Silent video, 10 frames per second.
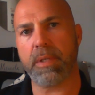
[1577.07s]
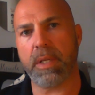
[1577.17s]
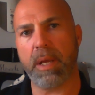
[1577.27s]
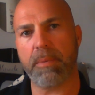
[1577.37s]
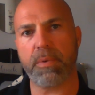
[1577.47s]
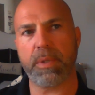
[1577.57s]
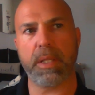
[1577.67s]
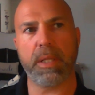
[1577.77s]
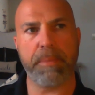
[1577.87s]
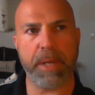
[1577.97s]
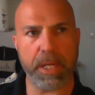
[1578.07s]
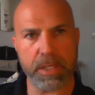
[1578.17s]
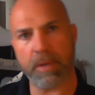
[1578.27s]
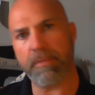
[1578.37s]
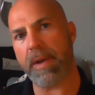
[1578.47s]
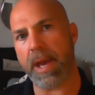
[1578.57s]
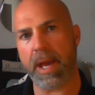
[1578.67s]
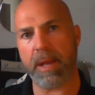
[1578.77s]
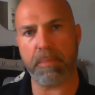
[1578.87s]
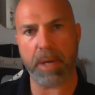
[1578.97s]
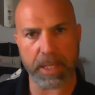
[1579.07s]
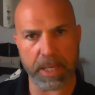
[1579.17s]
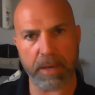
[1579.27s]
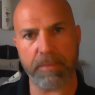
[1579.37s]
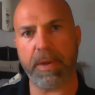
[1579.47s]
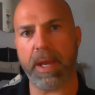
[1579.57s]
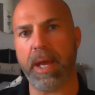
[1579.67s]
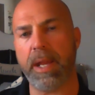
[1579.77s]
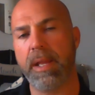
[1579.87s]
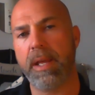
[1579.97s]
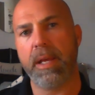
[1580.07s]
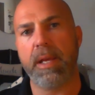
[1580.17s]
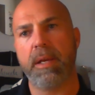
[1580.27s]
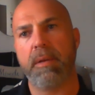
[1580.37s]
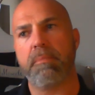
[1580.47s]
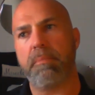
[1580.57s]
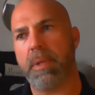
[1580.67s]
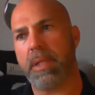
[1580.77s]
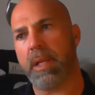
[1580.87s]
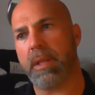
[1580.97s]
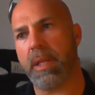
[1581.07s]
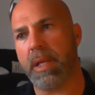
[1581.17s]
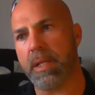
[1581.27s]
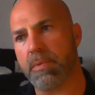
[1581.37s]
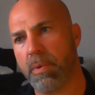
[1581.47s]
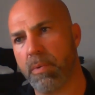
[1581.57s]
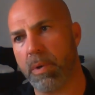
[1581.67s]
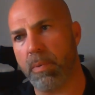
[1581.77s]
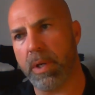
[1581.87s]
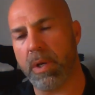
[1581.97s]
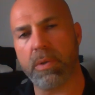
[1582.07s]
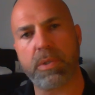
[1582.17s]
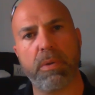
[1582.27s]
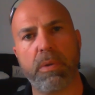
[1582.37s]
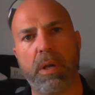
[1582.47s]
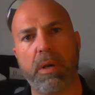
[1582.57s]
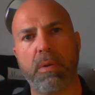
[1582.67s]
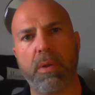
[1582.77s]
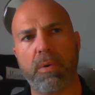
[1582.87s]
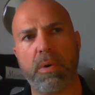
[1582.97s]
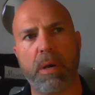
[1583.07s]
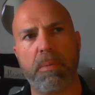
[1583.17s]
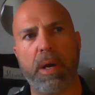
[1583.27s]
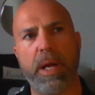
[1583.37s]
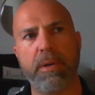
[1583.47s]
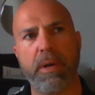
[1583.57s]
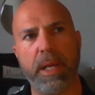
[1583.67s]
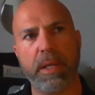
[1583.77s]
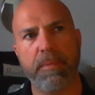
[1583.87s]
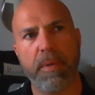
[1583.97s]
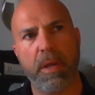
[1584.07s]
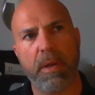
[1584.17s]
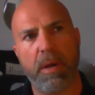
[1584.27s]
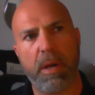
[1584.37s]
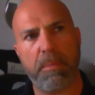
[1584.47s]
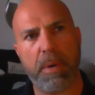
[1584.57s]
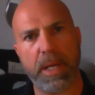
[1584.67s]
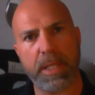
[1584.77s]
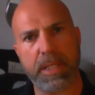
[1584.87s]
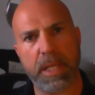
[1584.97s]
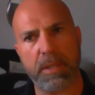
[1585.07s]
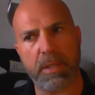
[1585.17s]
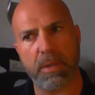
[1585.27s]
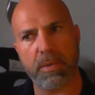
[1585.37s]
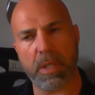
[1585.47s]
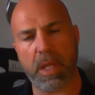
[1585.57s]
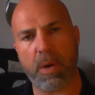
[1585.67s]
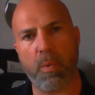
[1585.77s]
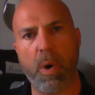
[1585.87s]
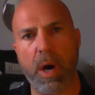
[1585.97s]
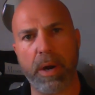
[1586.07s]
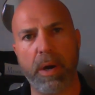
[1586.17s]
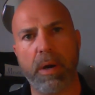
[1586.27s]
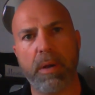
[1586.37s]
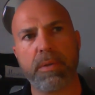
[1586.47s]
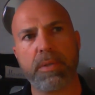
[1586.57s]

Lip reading: It helps with the elimination of fat, breakdown of fat. But the other thing is, when we go so low carbohydrate, our bodies tend to lose a lot of water.